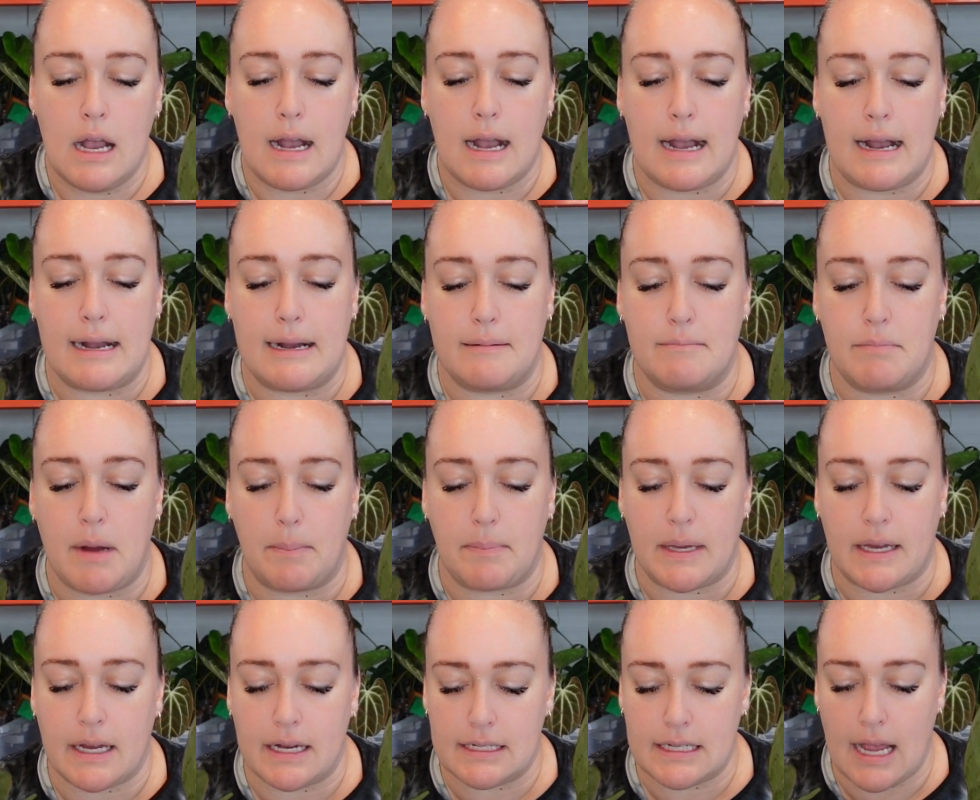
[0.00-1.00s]
But
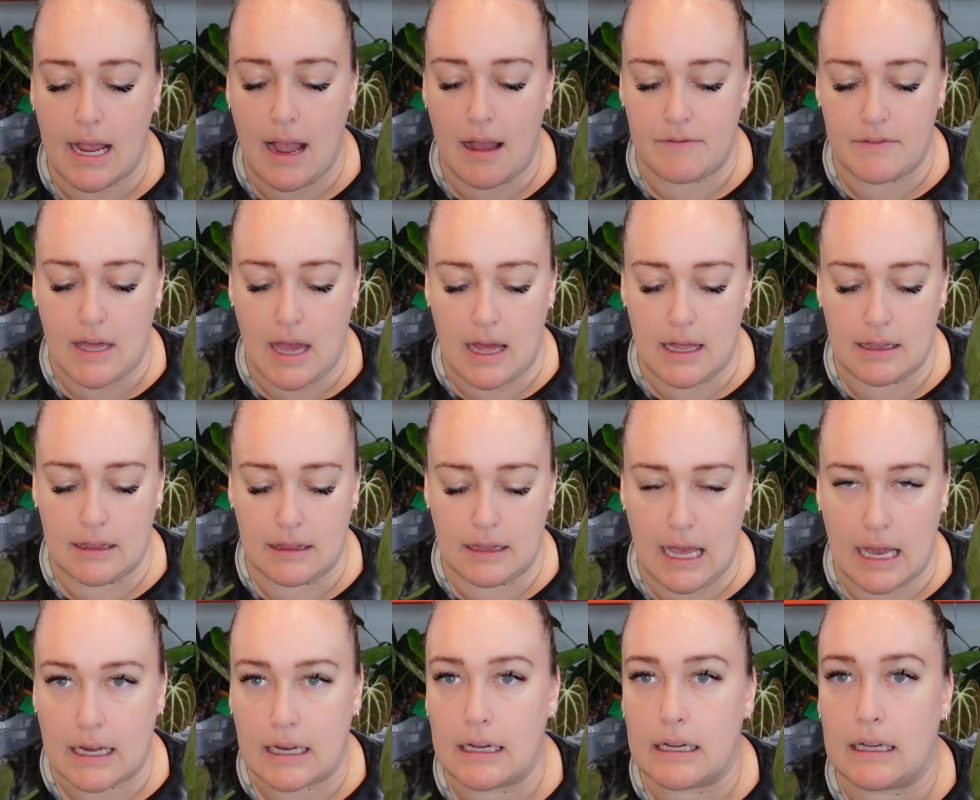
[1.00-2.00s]
because I have that
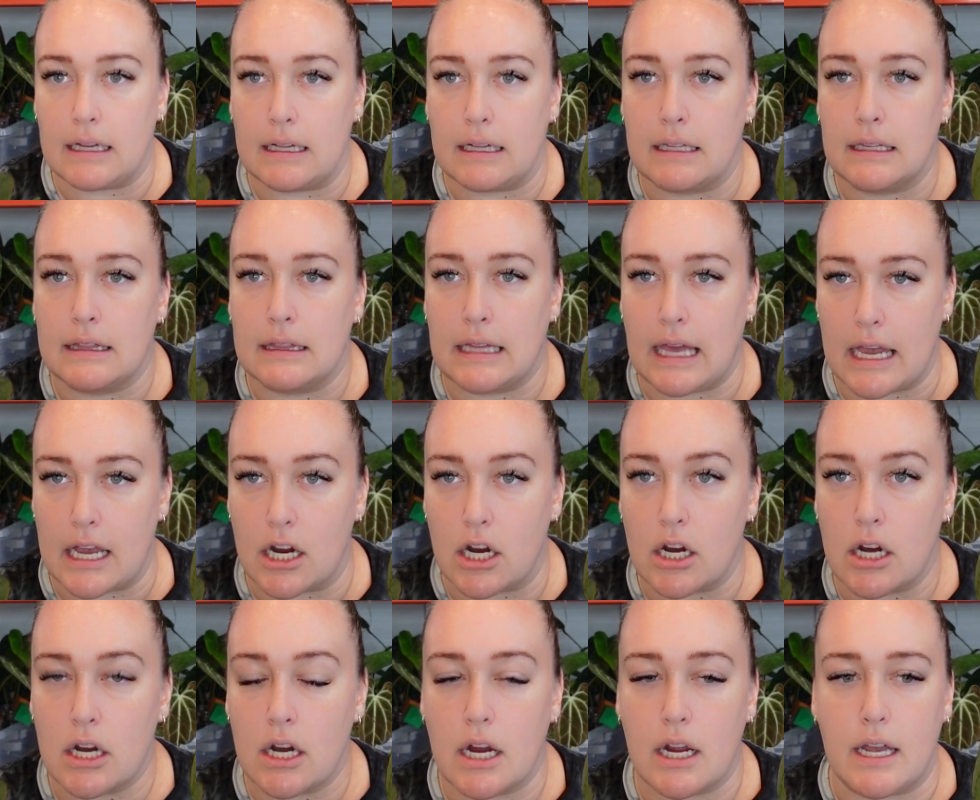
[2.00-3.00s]
leca
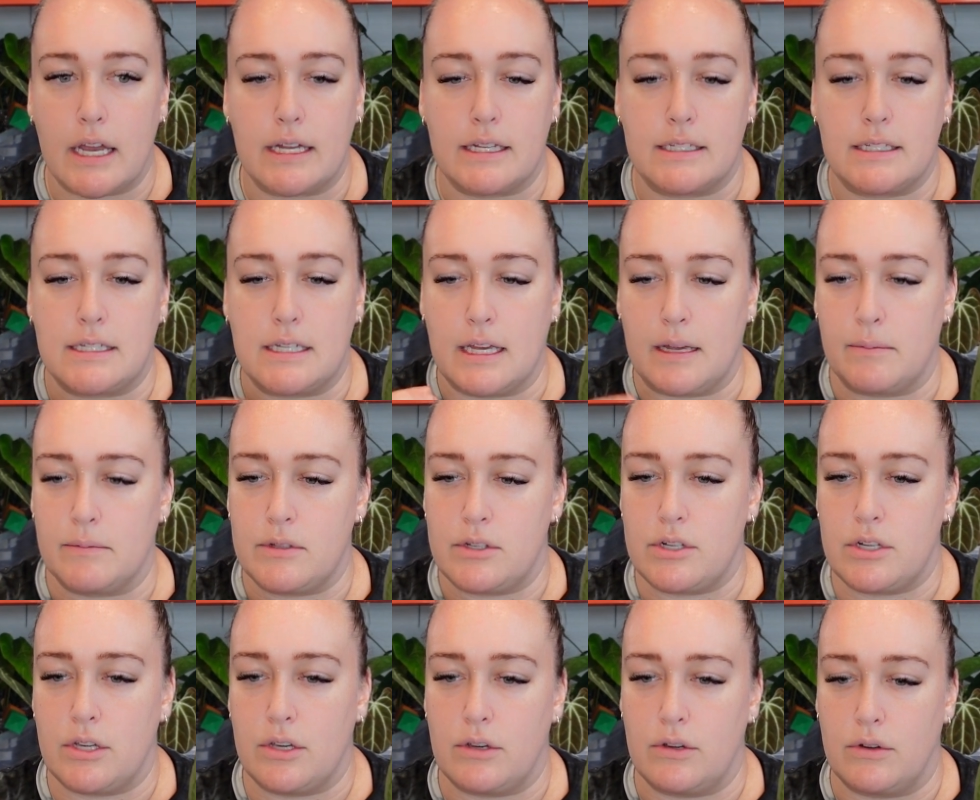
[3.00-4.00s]
layer, it seems
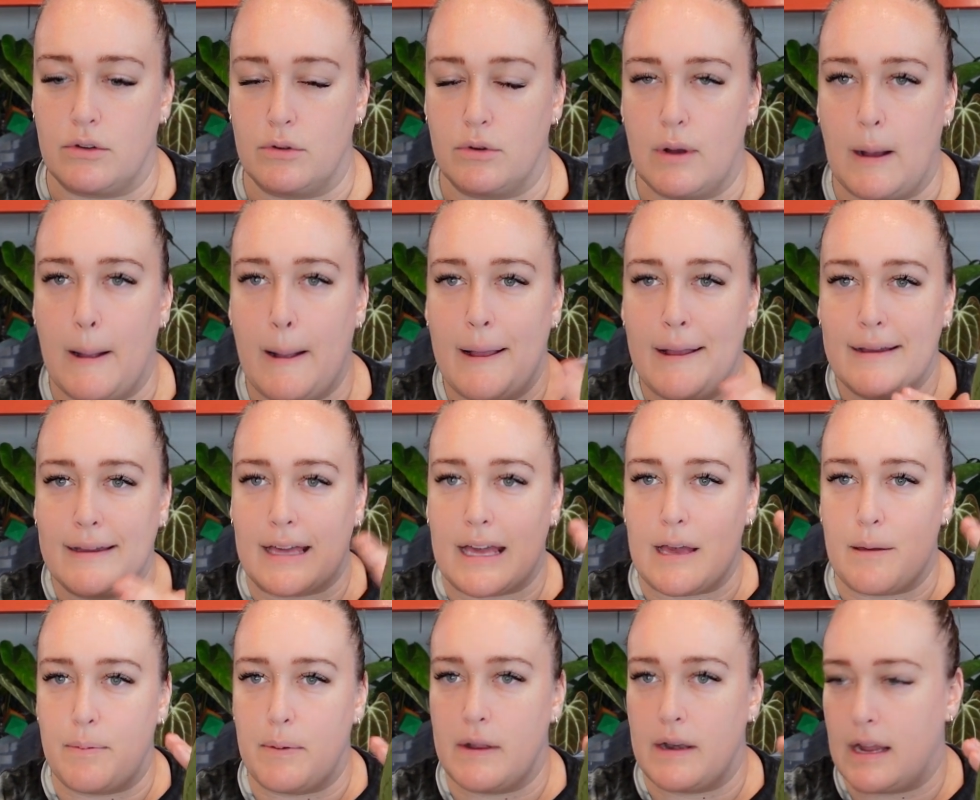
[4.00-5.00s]
to
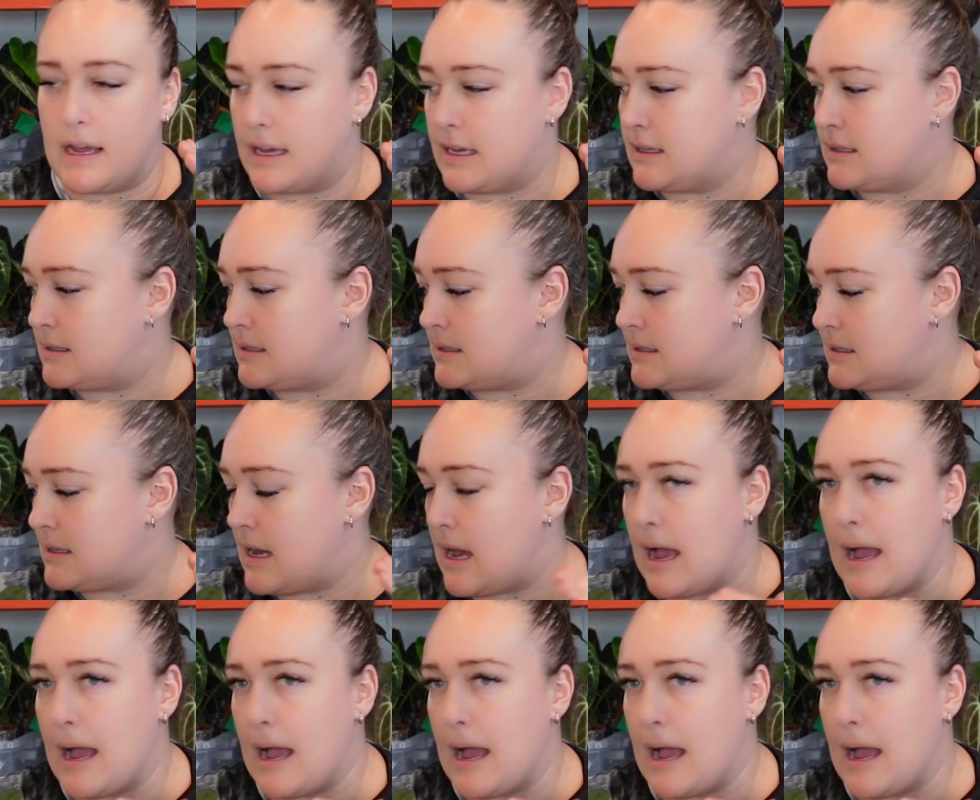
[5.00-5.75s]
keep a nice